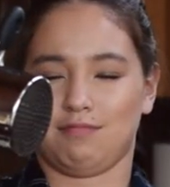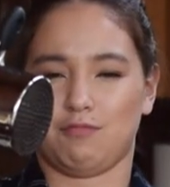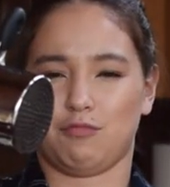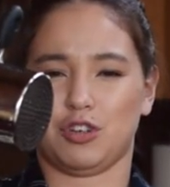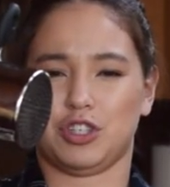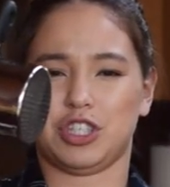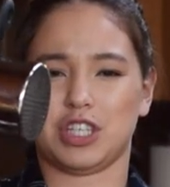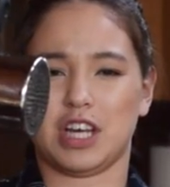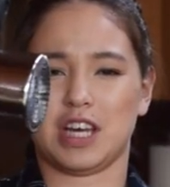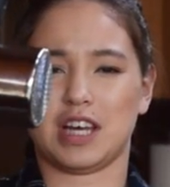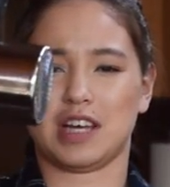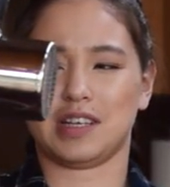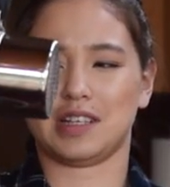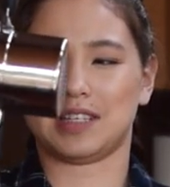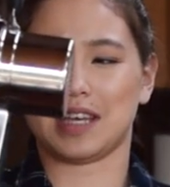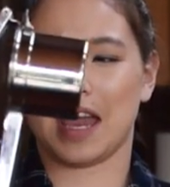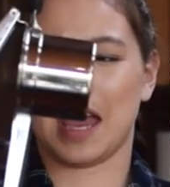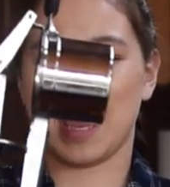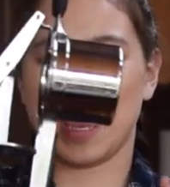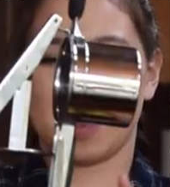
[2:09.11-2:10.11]
which is
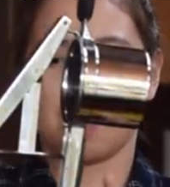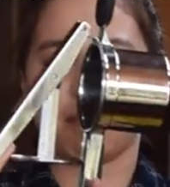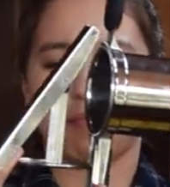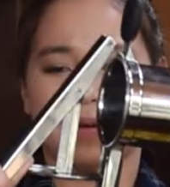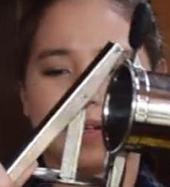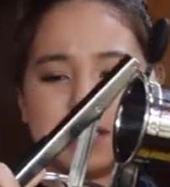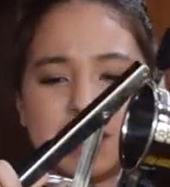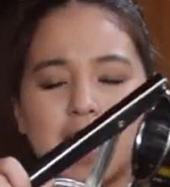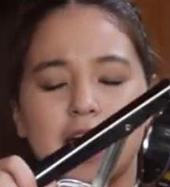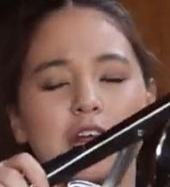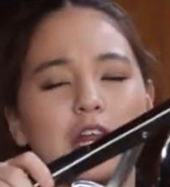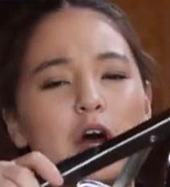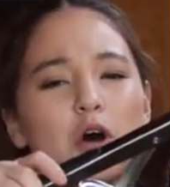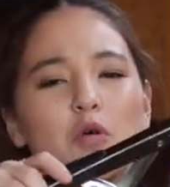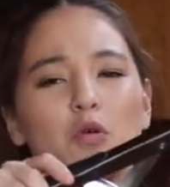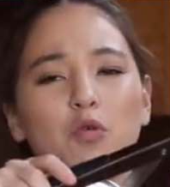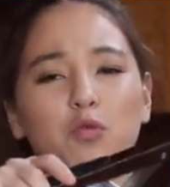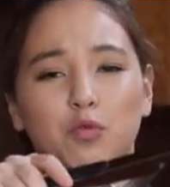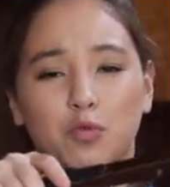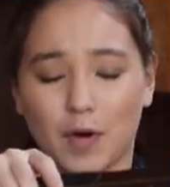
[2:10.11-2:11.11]
a
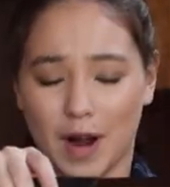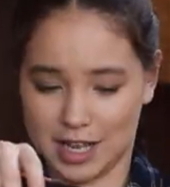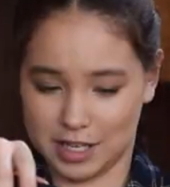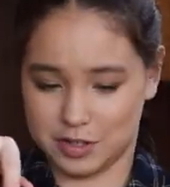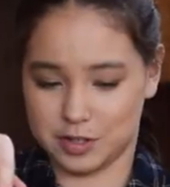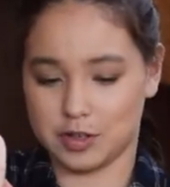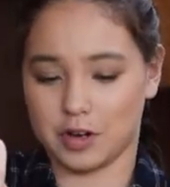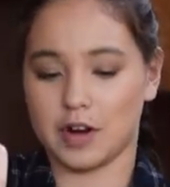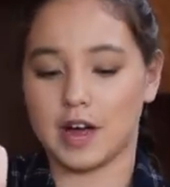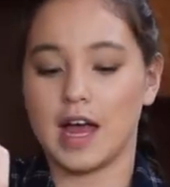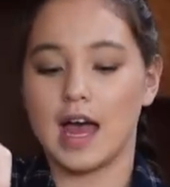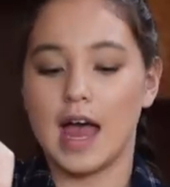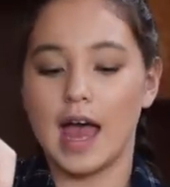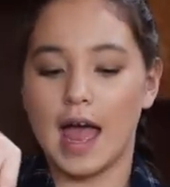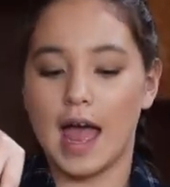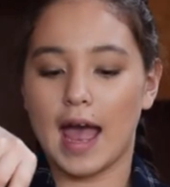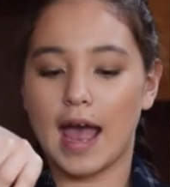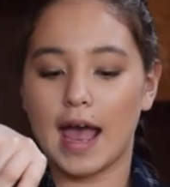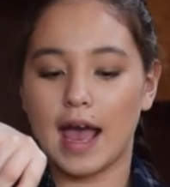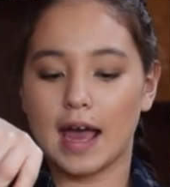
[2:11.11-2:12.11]
potato ricer.
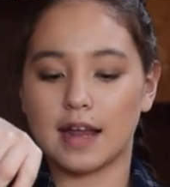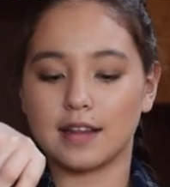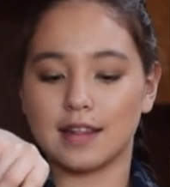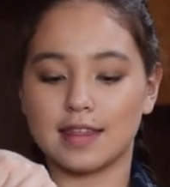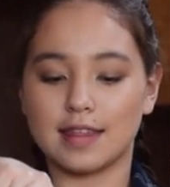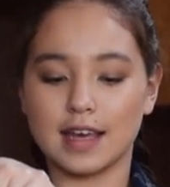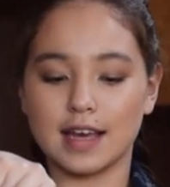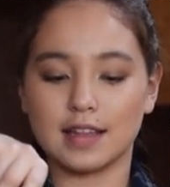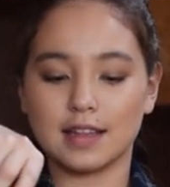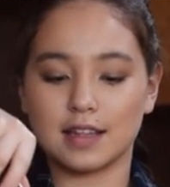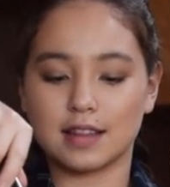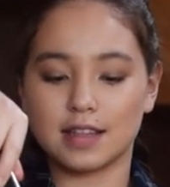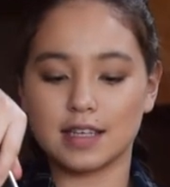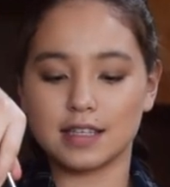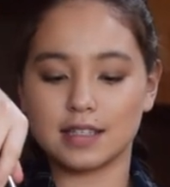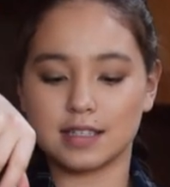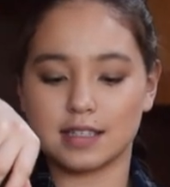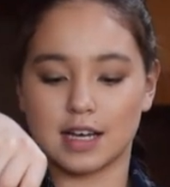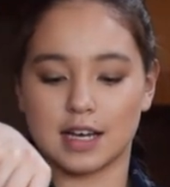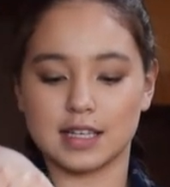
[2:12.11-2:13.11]
And the thing that
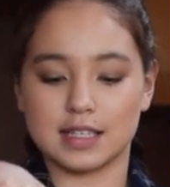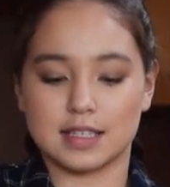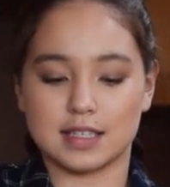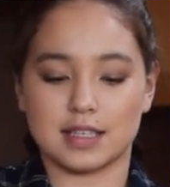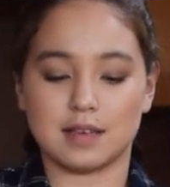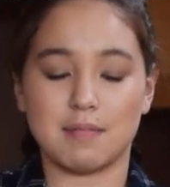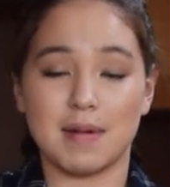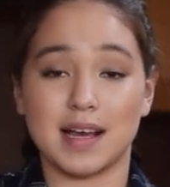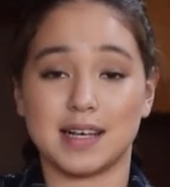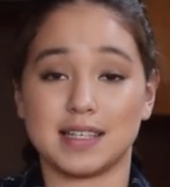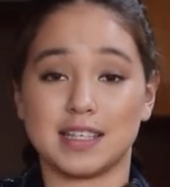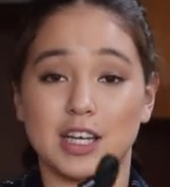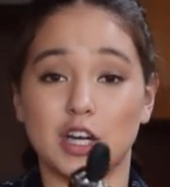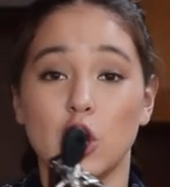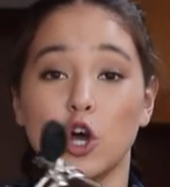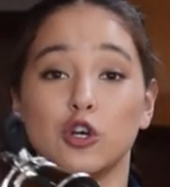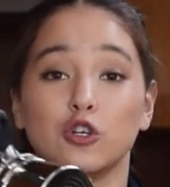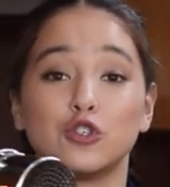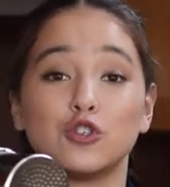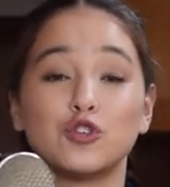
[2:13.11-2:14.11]
this does is it makes it
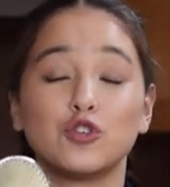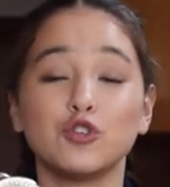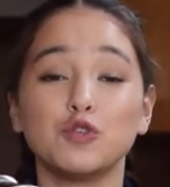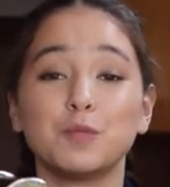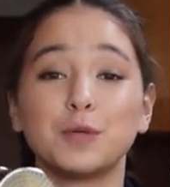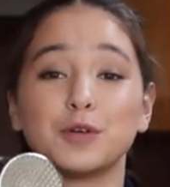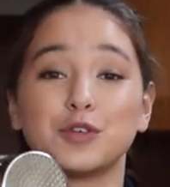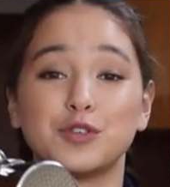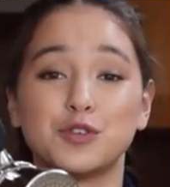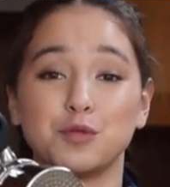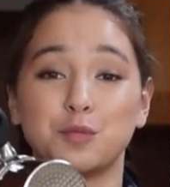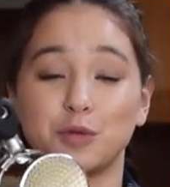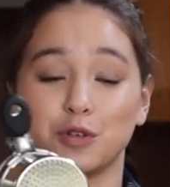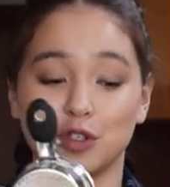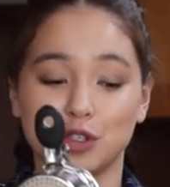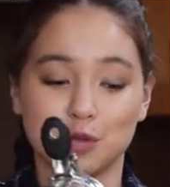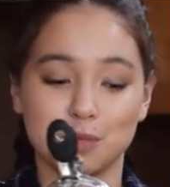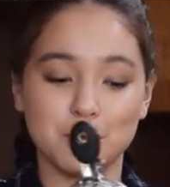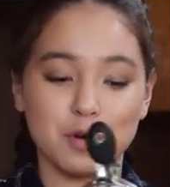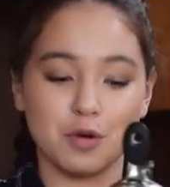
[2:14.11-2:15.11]
super, super
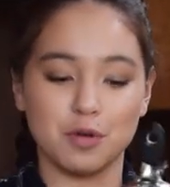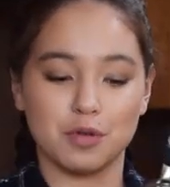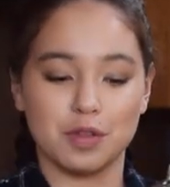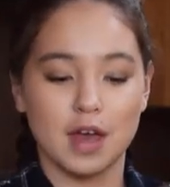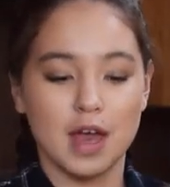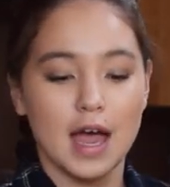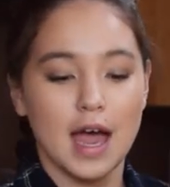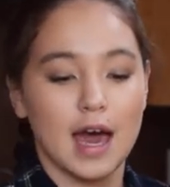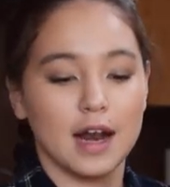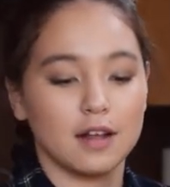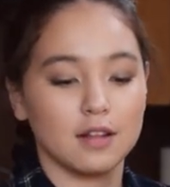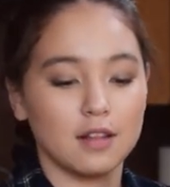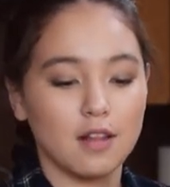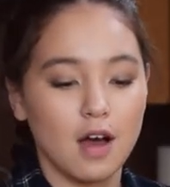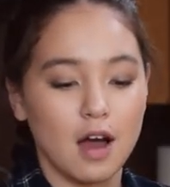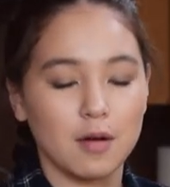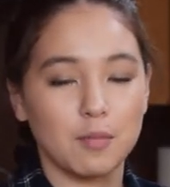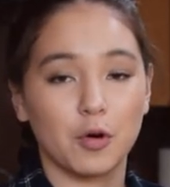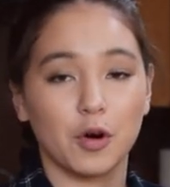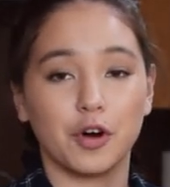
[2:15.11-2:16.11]
smooth and a
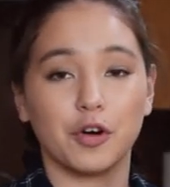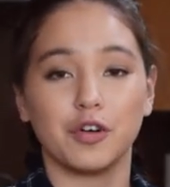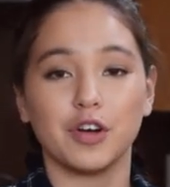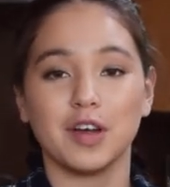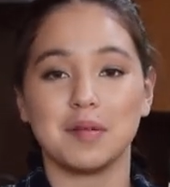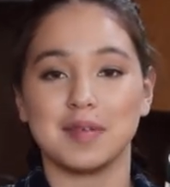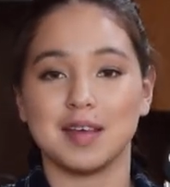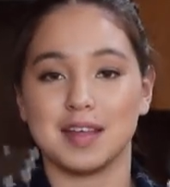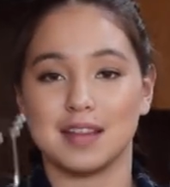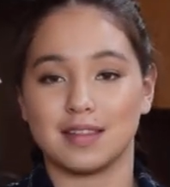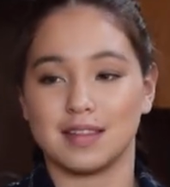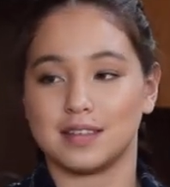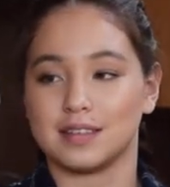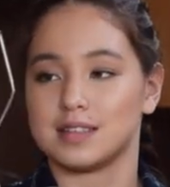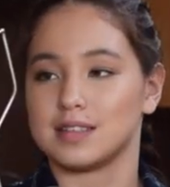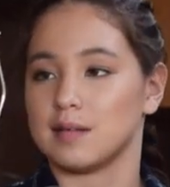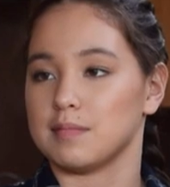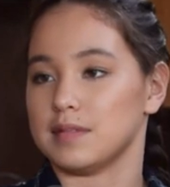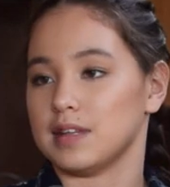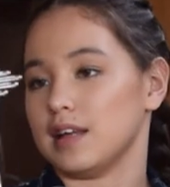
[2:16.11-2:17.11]
lot more creamy than
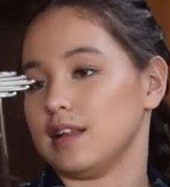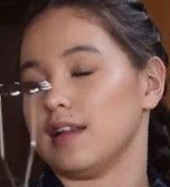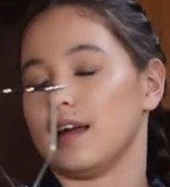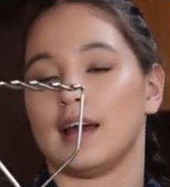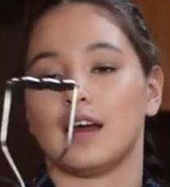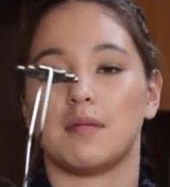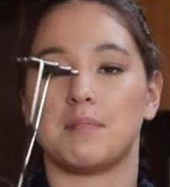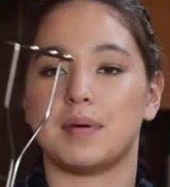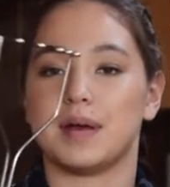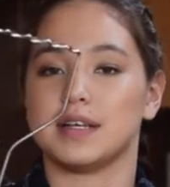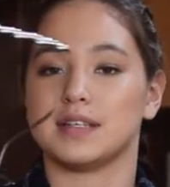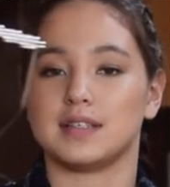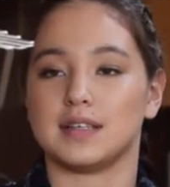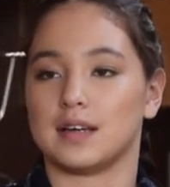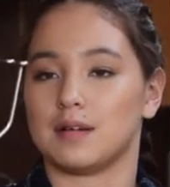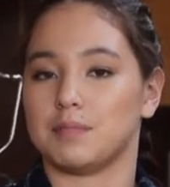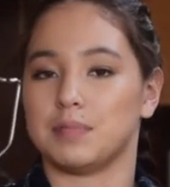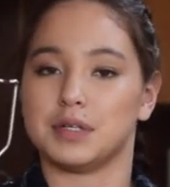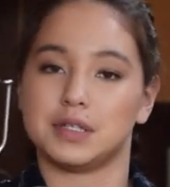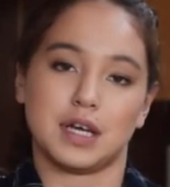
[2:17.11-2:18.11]
something like a
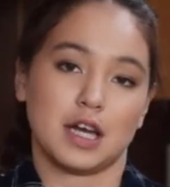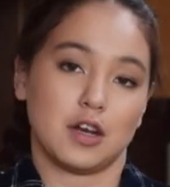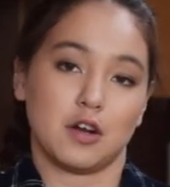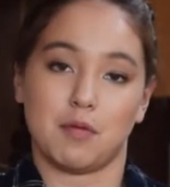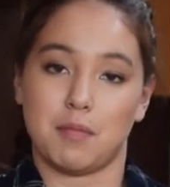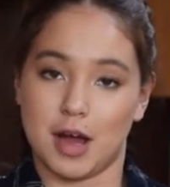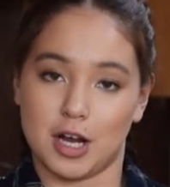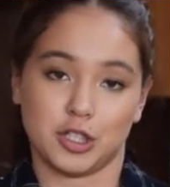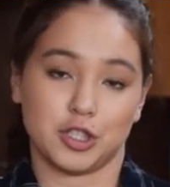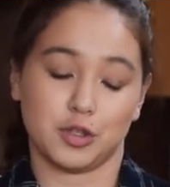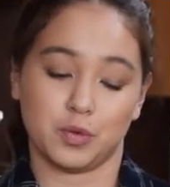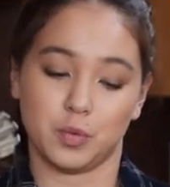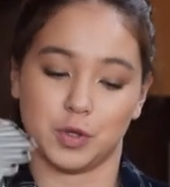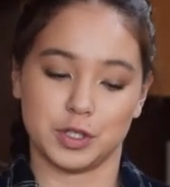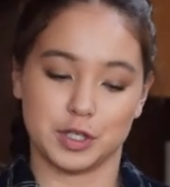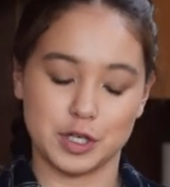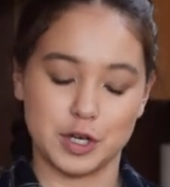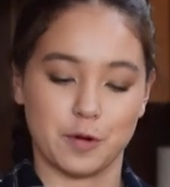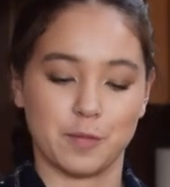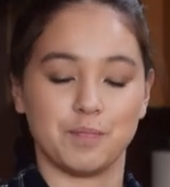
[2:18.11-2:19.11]
basic potato masher
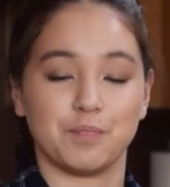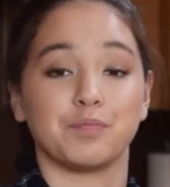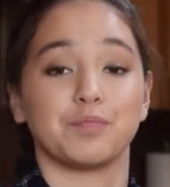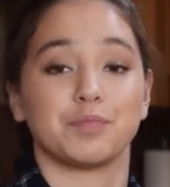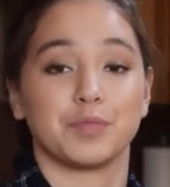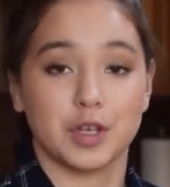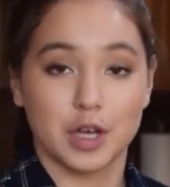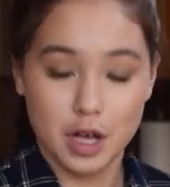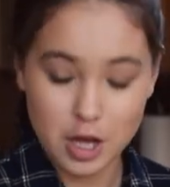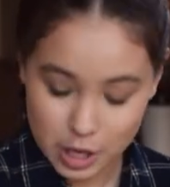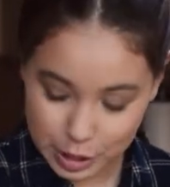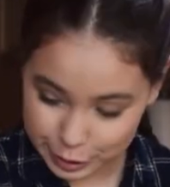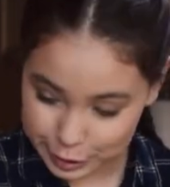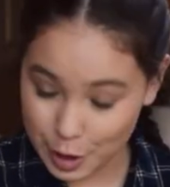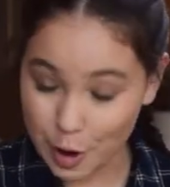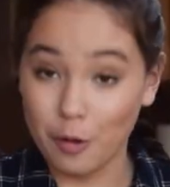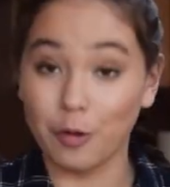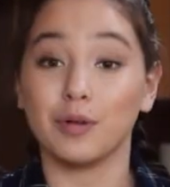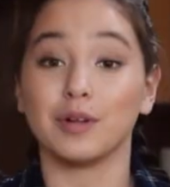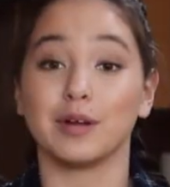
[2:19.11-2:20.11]
would do.
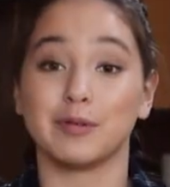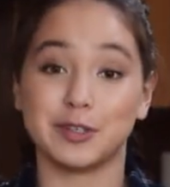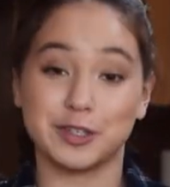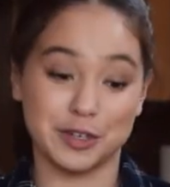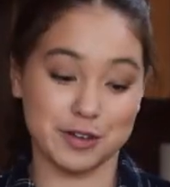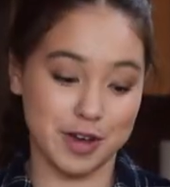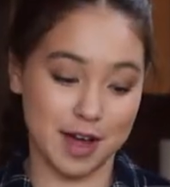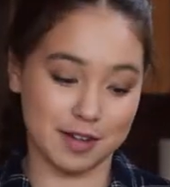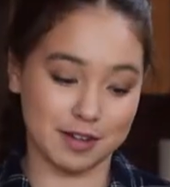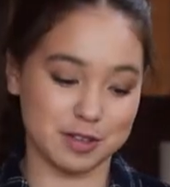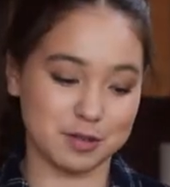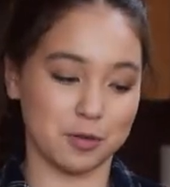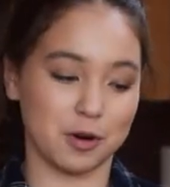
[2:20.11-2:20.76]
So let me show you how this